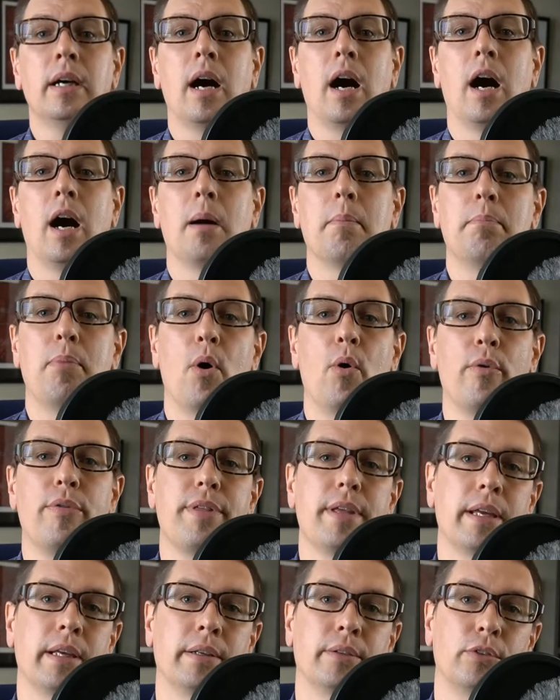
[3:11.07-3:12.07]
both
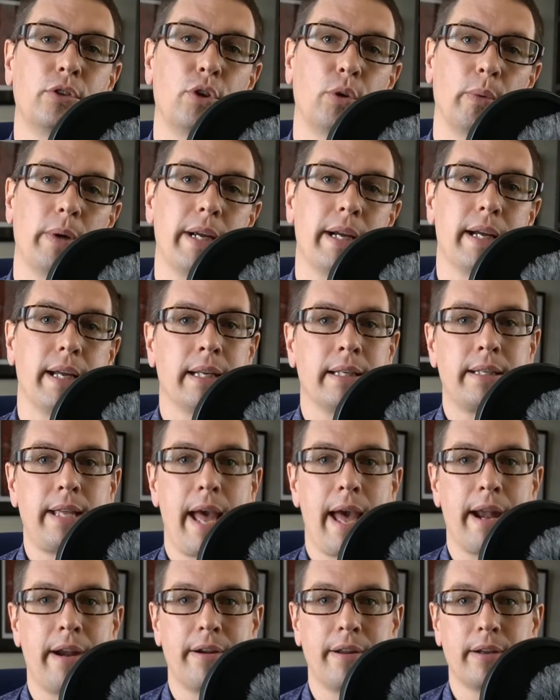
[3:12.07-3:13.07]
in Korea and
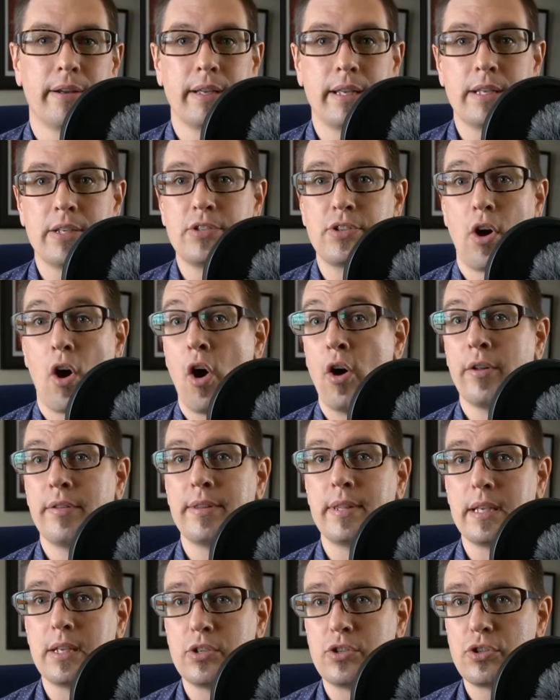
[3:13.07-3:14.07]
Canada, is on
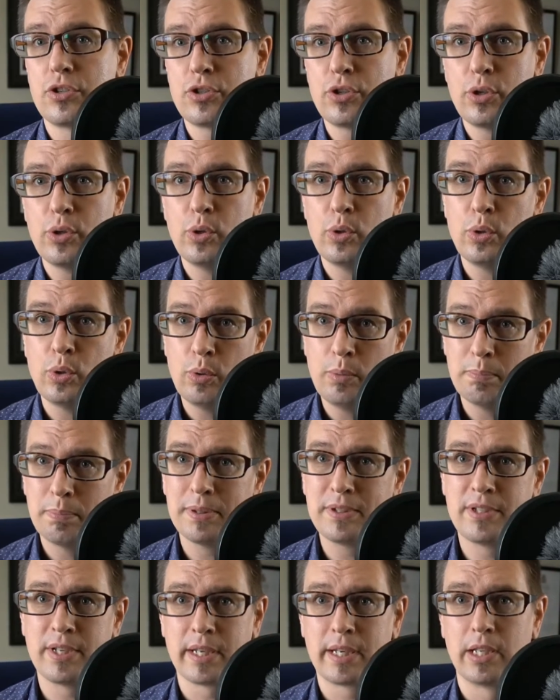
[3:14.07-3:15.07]
these two
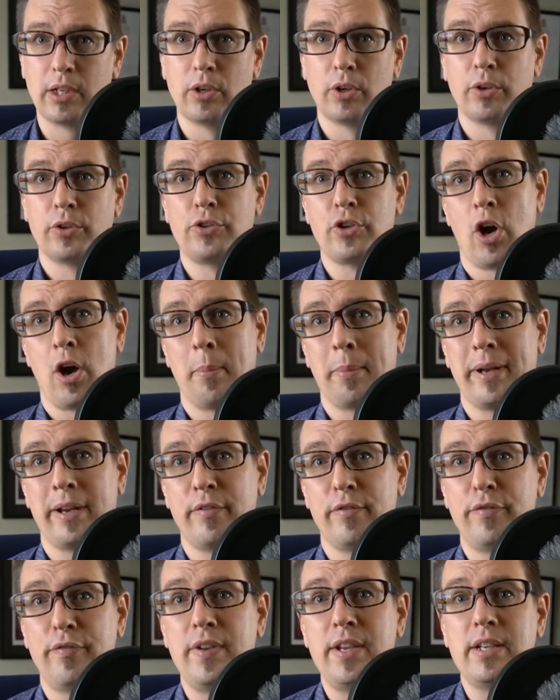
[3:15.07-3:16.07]
particular dominant
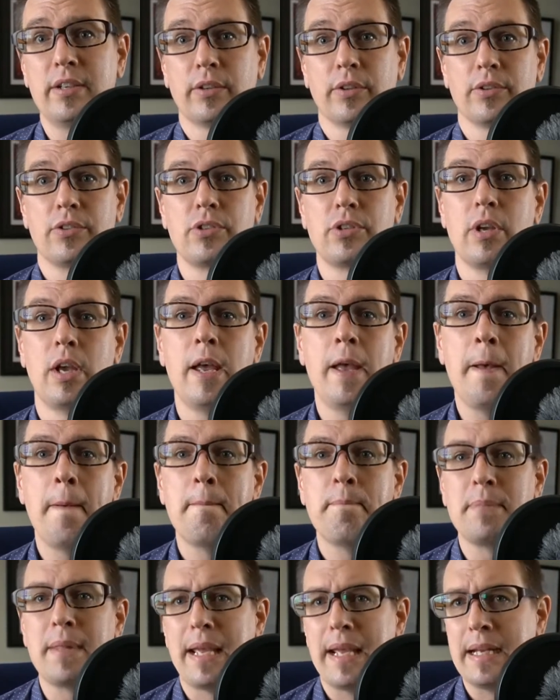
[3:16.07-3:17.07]
fields.
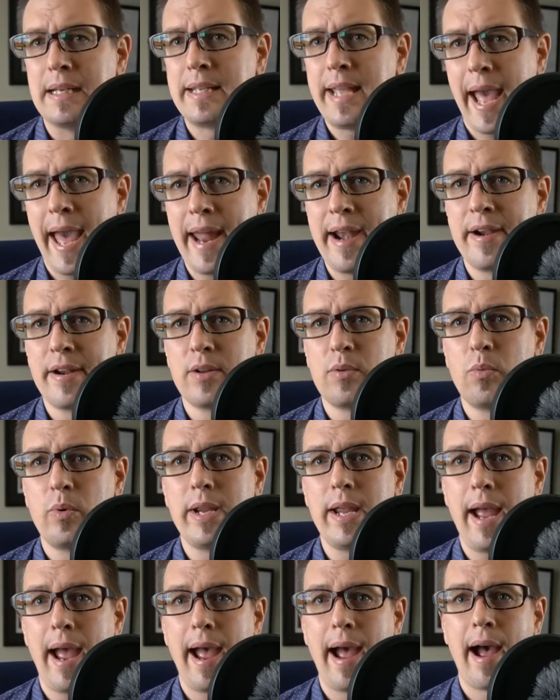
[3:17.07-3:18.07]
In Canada, we
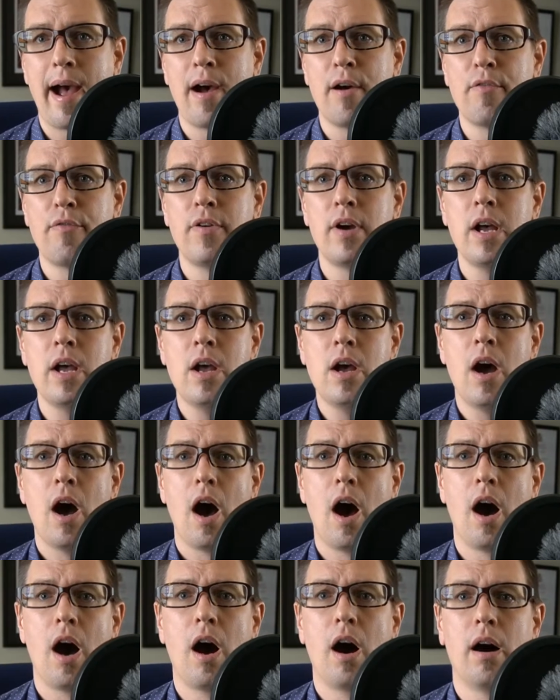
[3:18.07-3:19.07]
have
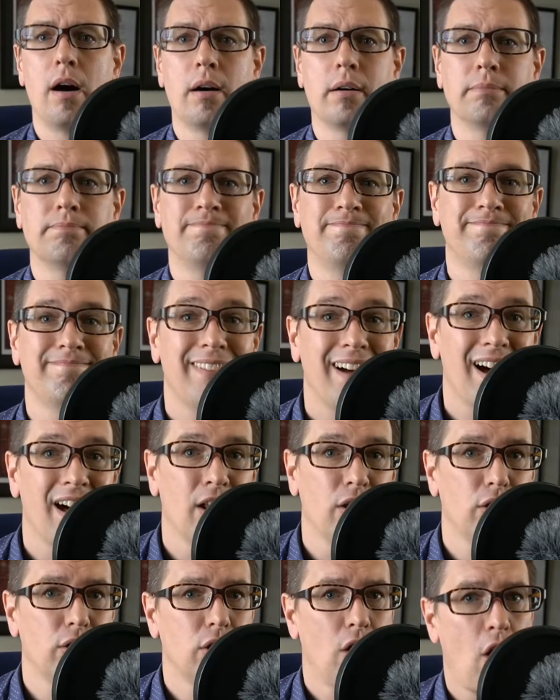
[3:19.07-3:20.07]
a
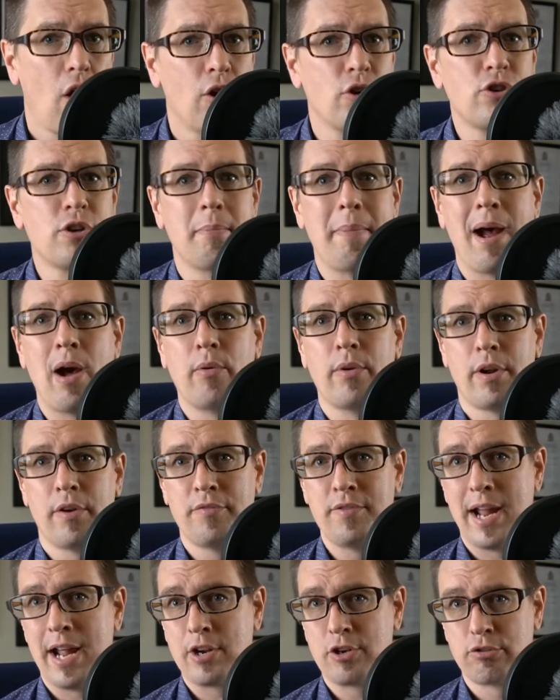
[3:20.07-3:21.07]
large amount of
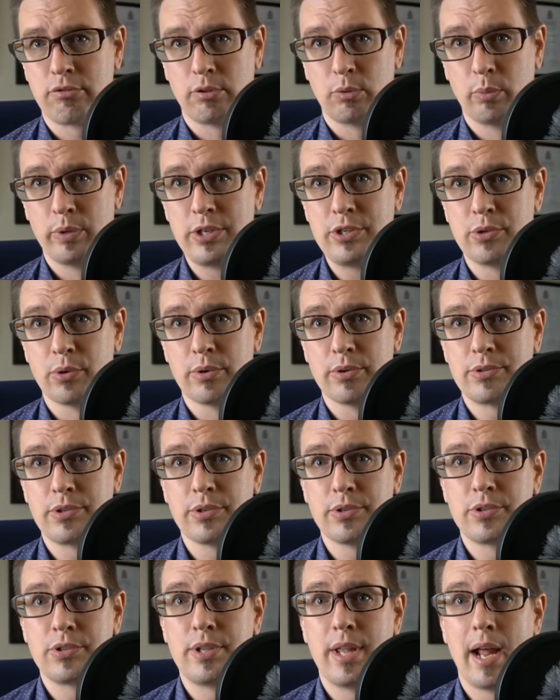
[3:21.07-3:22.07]
natural
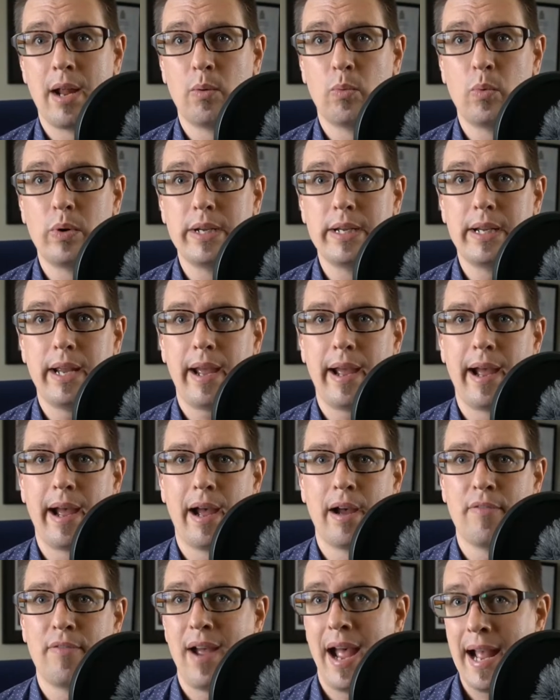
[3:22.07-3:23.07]
resources that we
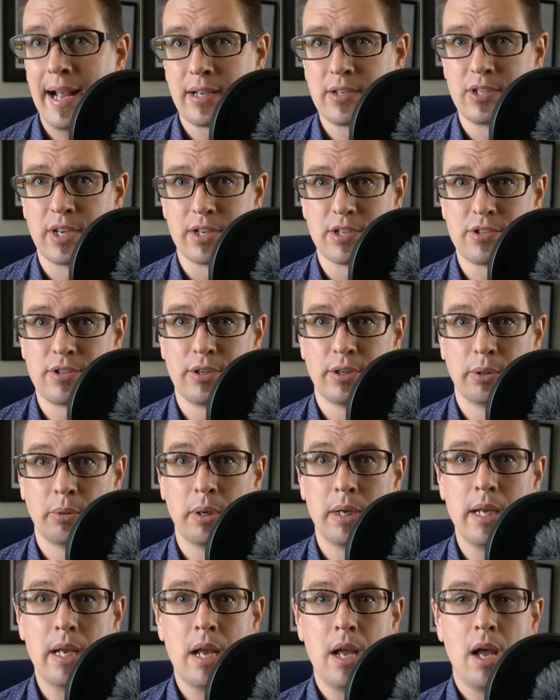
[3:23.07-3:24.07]
have access to.
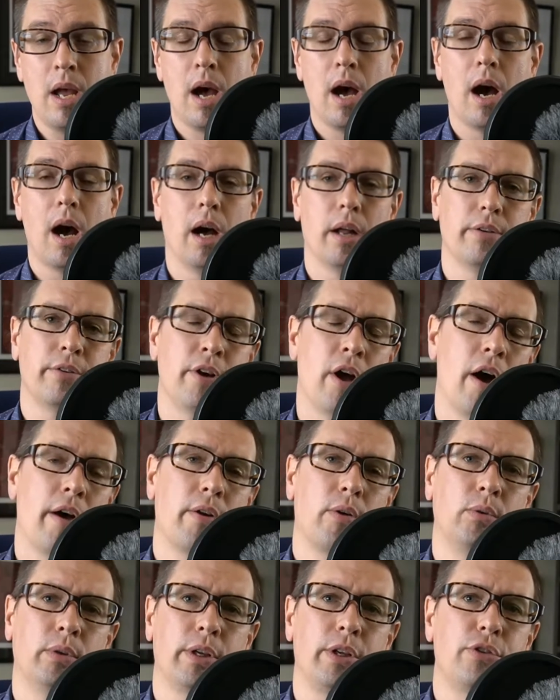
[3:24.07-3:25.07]
Not
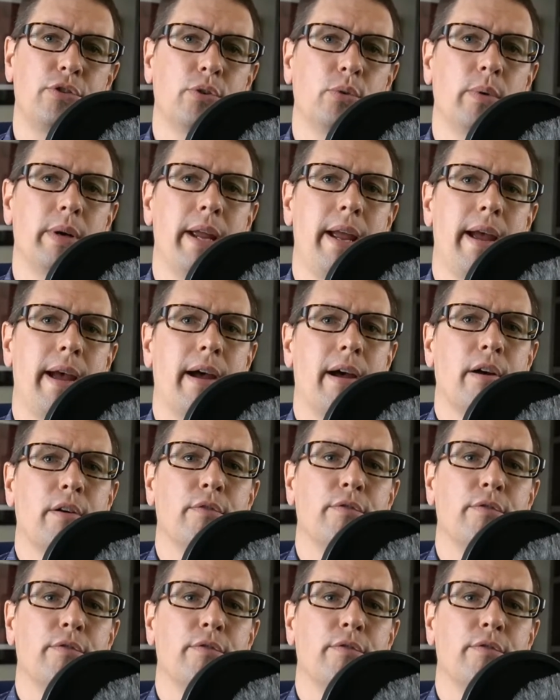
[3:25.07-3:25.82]
only do we have